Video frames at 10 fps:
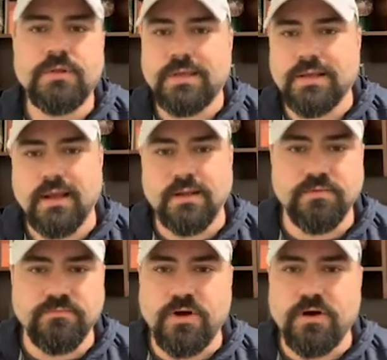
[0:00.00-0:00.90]
It got him
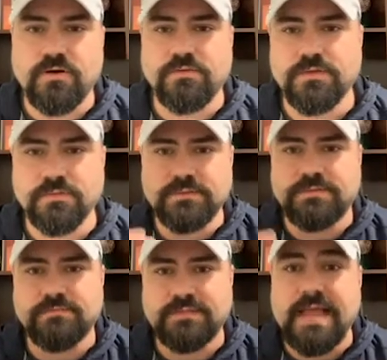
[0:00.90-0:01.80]
involved. It
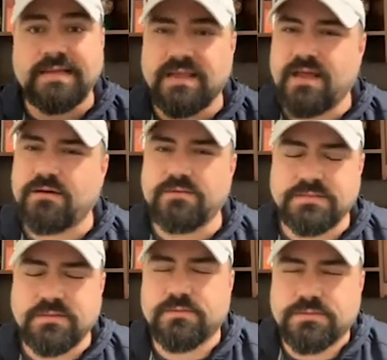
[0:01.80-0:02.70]
was tactile.
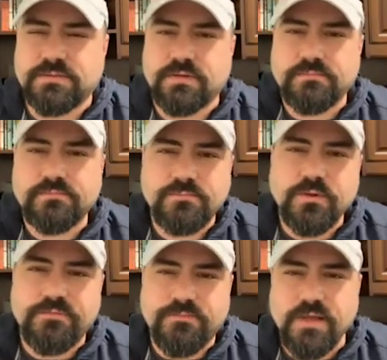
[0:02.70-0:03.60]
So it was a
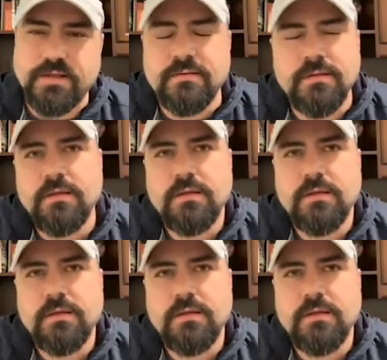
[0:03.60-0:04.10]
really fun